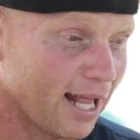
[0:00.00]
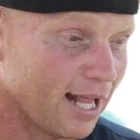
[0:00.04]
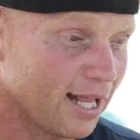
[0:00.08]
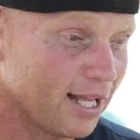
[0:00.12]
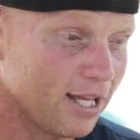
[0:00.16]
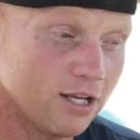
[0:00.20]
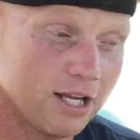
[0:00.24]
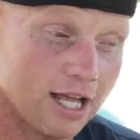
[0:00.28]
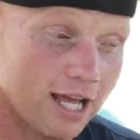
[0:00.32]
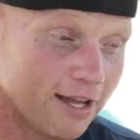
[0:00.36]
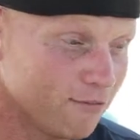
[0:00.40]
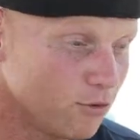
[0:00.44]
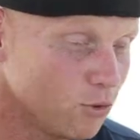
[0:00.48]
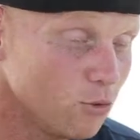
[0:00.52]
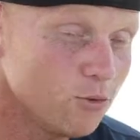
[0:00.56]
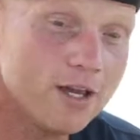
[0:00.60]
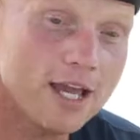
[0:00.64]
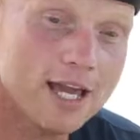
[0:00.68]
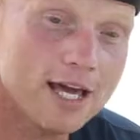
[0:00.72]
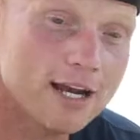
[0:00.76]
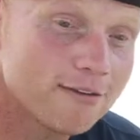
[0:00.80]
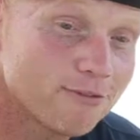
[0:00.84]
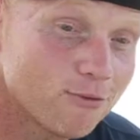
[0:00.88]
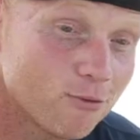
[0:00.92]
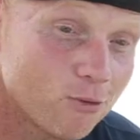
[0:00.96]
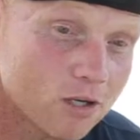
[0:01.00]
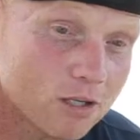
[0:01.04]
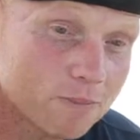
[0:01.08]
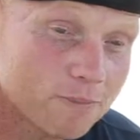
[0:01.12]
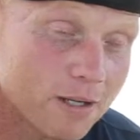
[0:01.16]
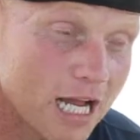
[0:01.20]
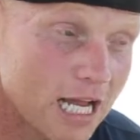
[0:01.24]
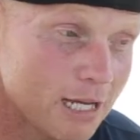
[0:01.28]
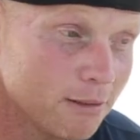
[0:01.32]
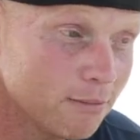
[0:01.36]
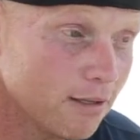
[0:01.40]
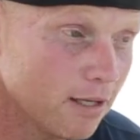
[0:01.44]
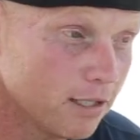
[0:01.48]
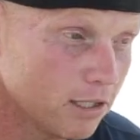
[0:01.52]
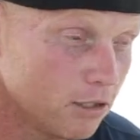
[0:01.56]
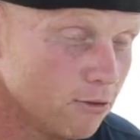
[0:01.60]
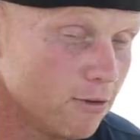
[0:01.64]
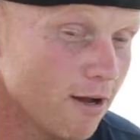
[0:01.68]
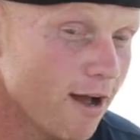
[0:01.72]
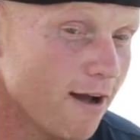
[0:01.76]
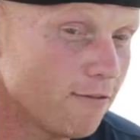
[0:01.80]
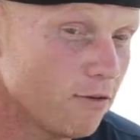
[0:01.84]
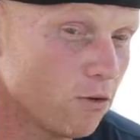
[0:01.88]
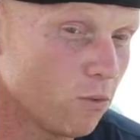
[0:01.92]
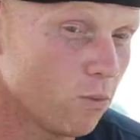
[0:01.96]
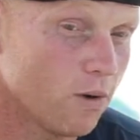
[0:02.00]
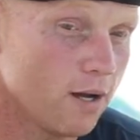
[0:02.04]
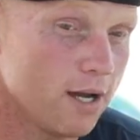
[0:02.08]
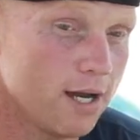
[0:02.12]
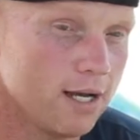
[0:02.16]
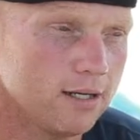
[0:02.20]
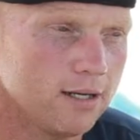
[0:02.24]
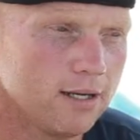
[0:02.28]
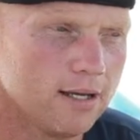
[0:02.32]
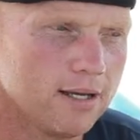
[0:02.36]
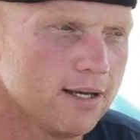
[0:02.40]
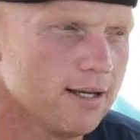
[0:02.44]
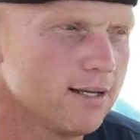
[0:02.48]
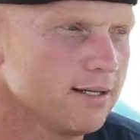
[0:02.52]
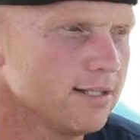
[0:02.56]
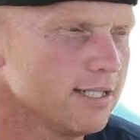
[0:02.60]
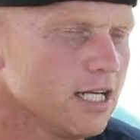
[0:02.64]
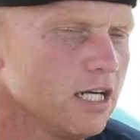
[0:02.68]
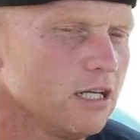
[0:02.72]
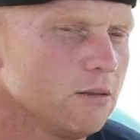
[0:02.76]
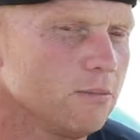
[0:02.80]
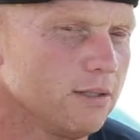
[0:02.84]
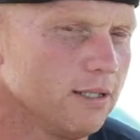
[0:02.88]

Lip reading: And if you can't afford to pay me and you have to wait, tell